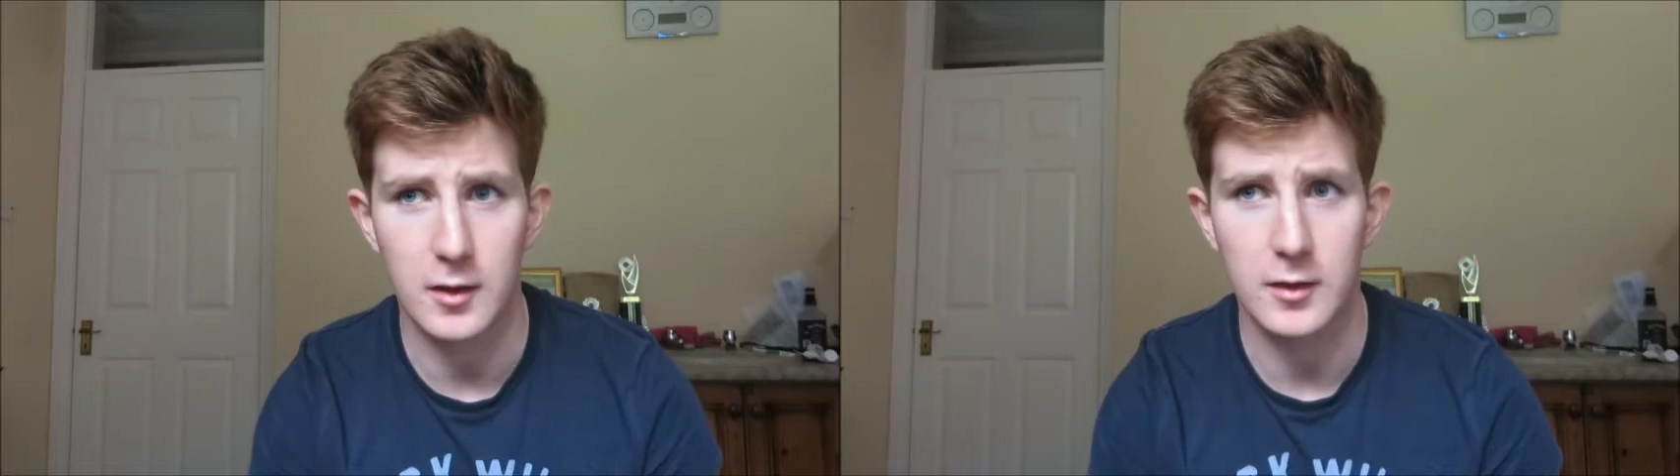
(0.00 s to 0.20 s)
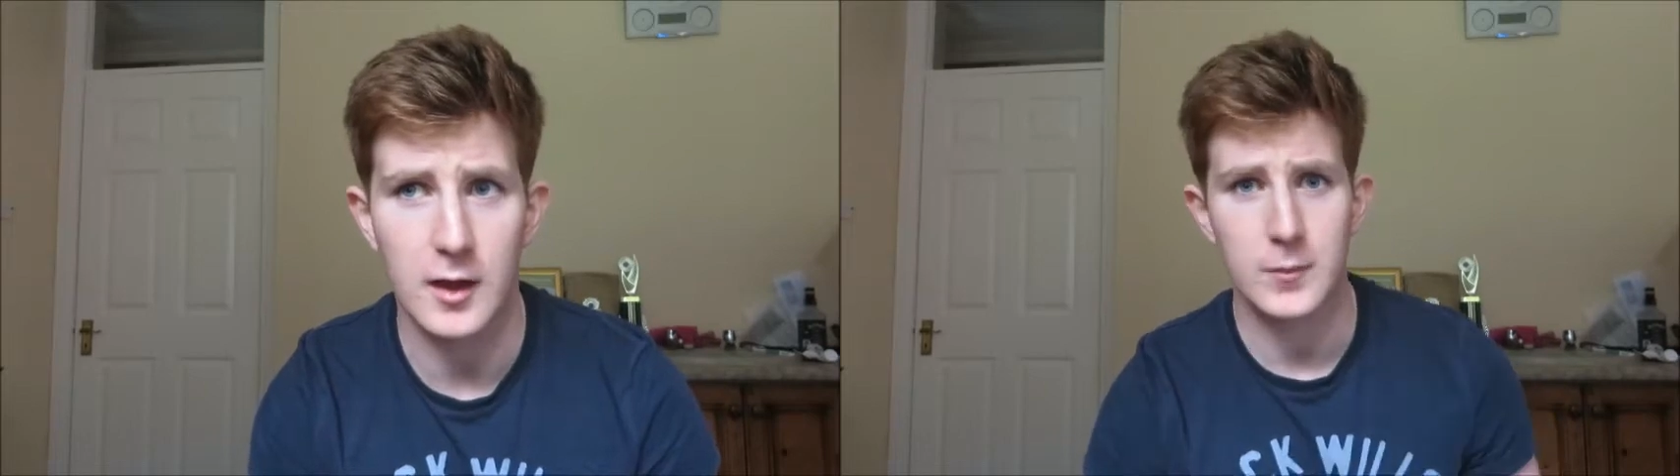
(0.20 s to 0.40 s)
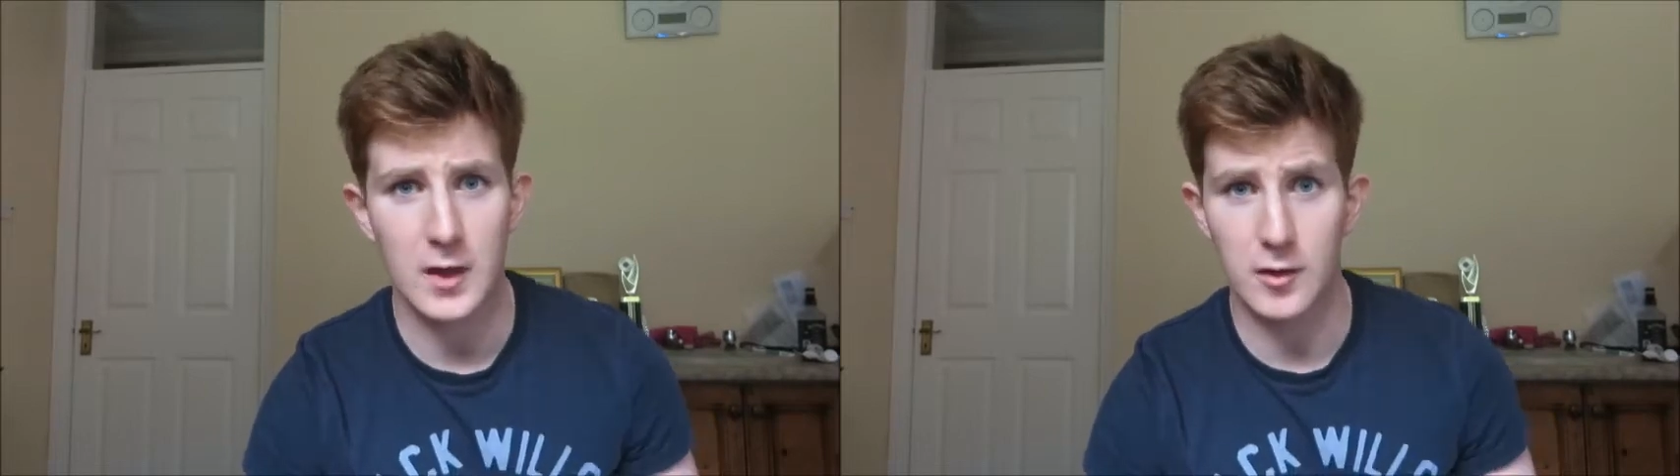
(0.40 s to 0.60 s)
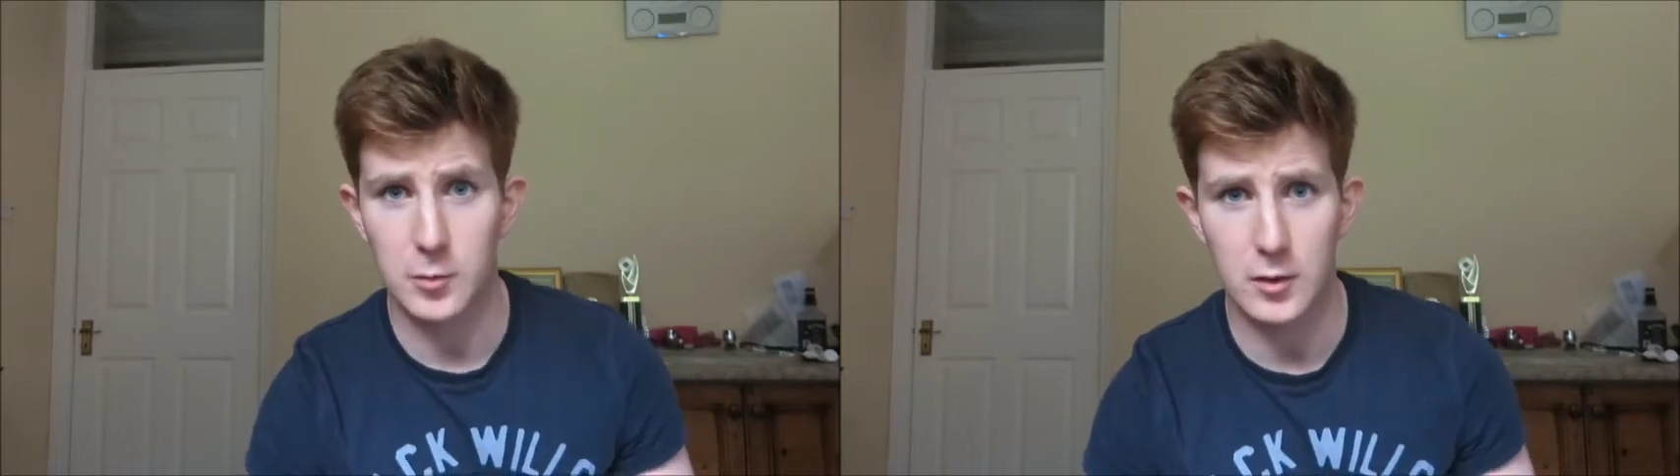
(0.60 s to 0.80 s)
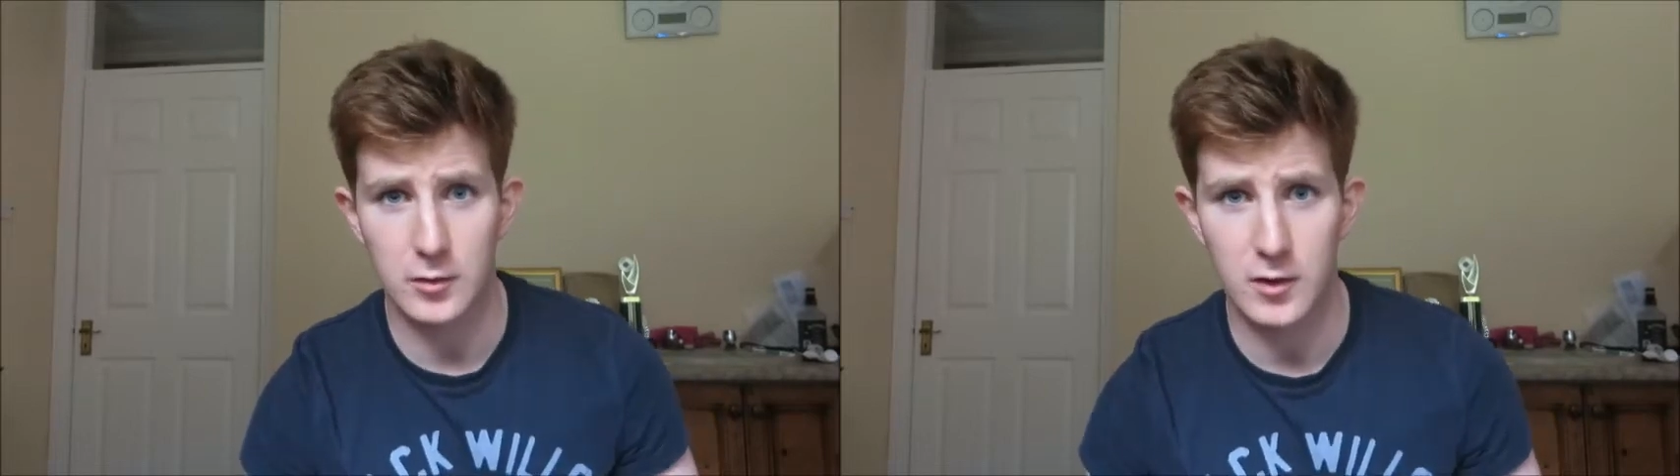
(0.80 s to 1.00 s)
and that's
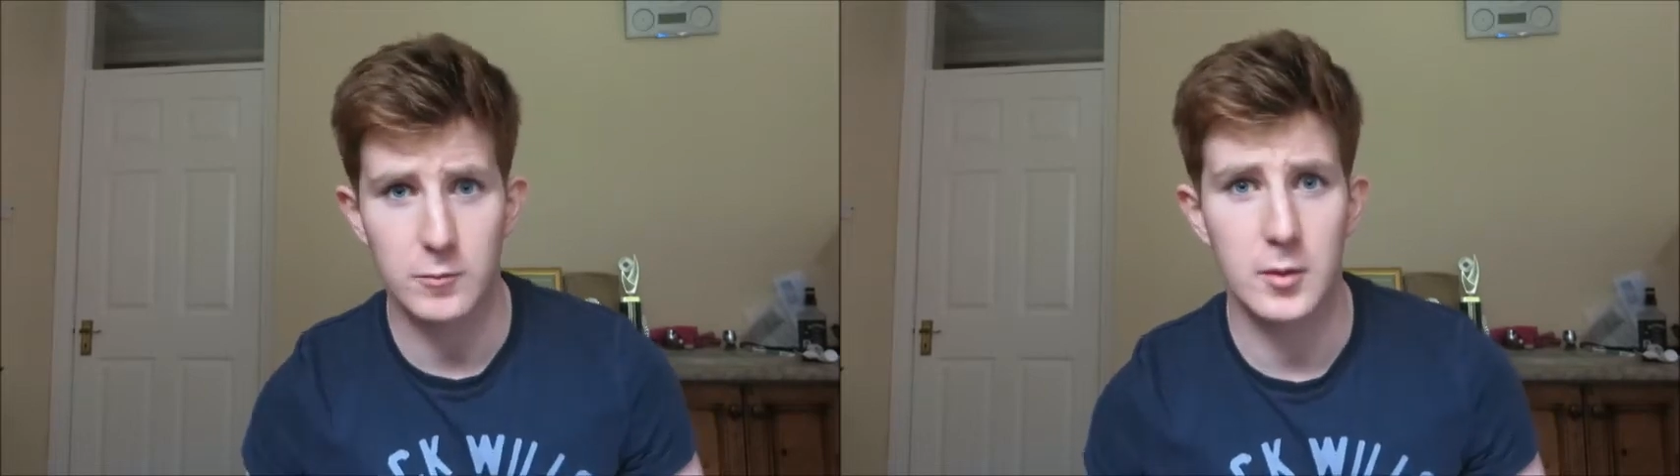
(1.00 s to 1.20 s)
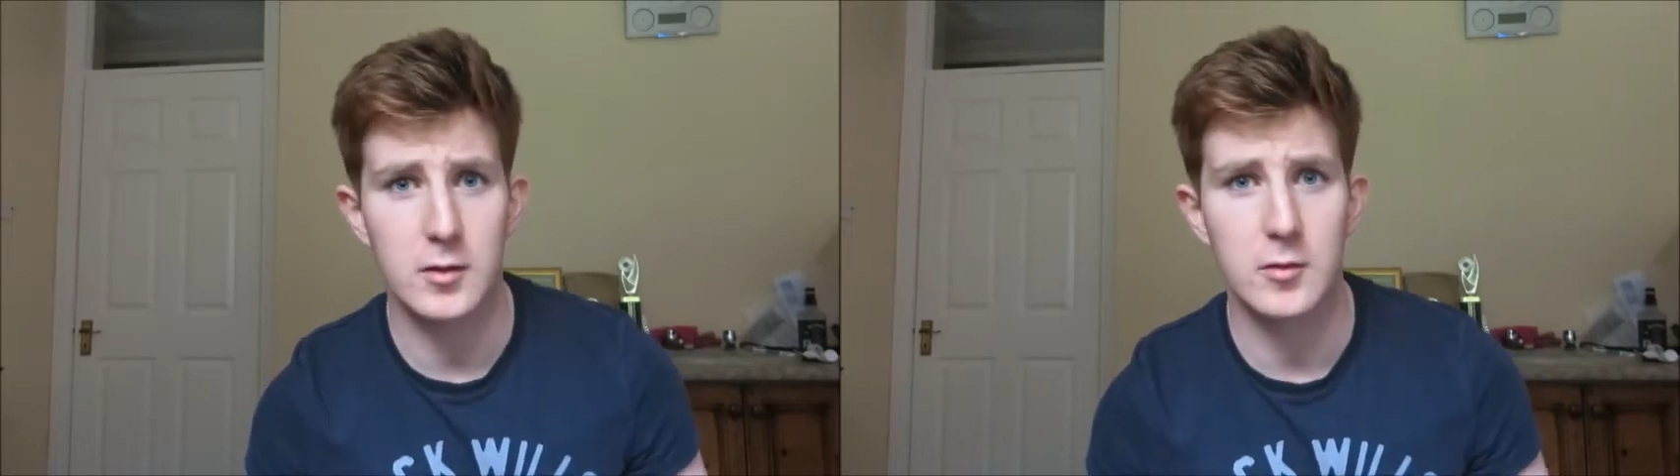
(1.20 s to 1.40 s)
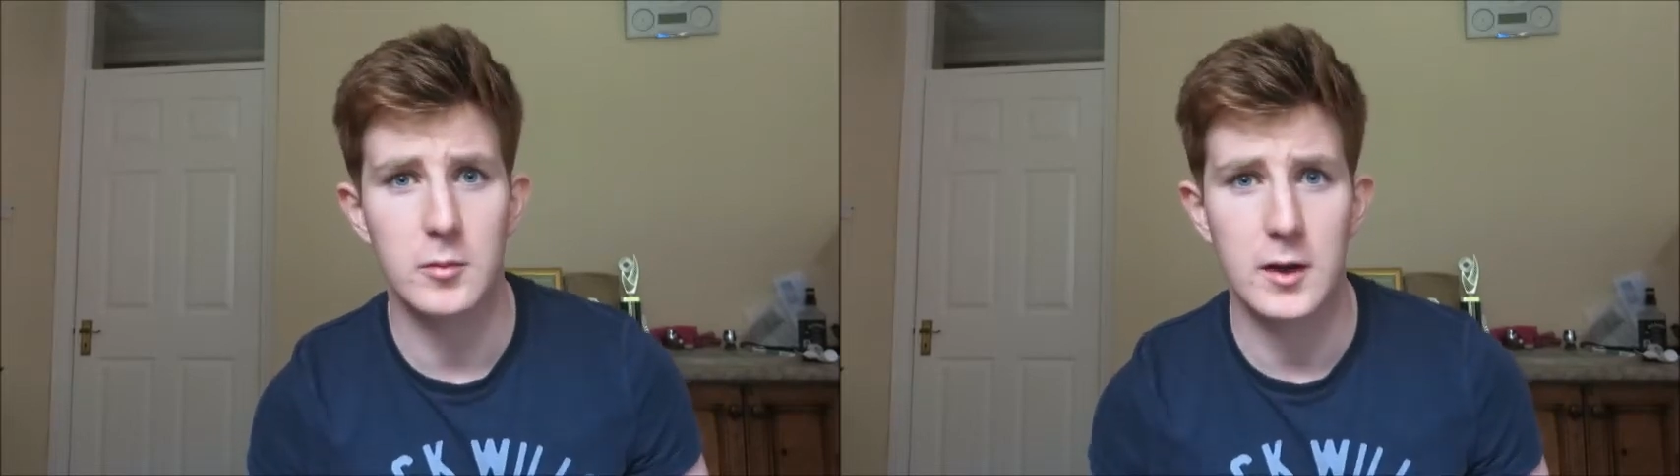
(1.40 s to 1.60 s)
because they've built some